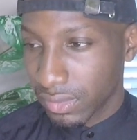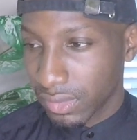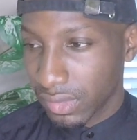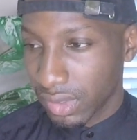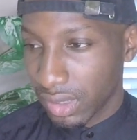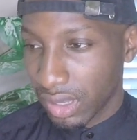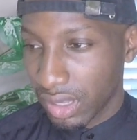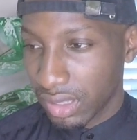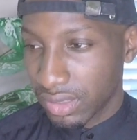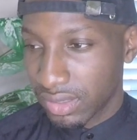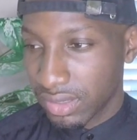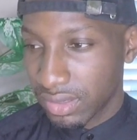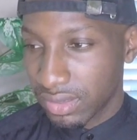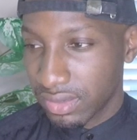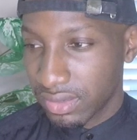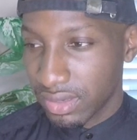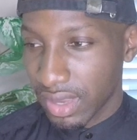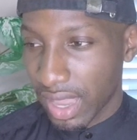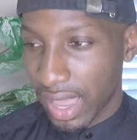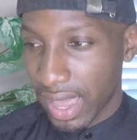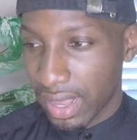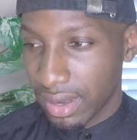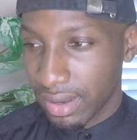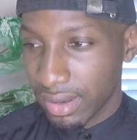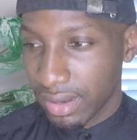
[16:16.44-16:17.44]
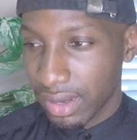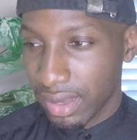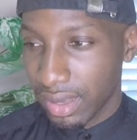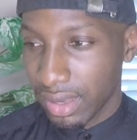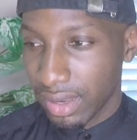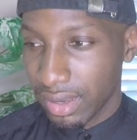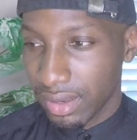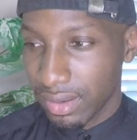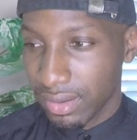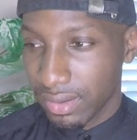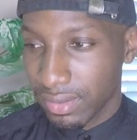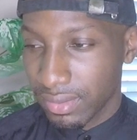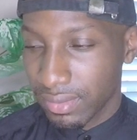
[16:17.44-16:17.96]
it's a
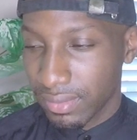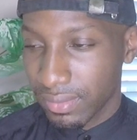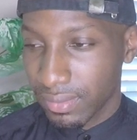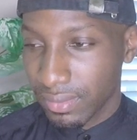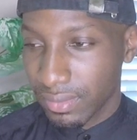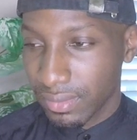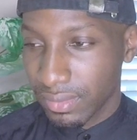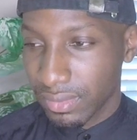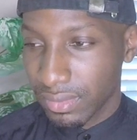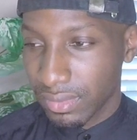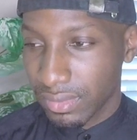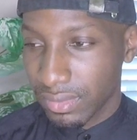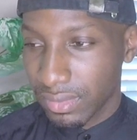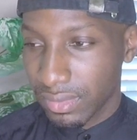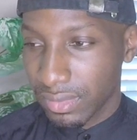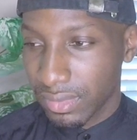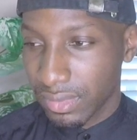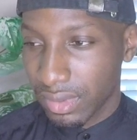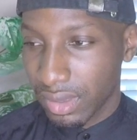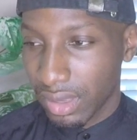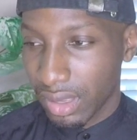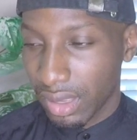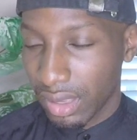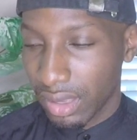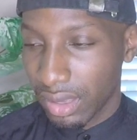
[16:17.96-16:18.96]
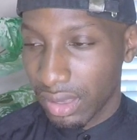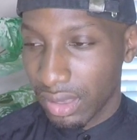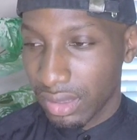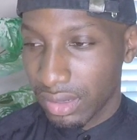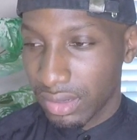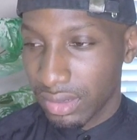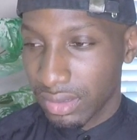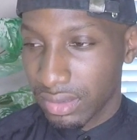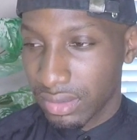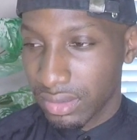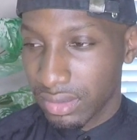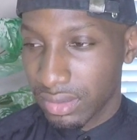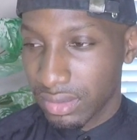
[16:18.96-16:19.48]
Saturday and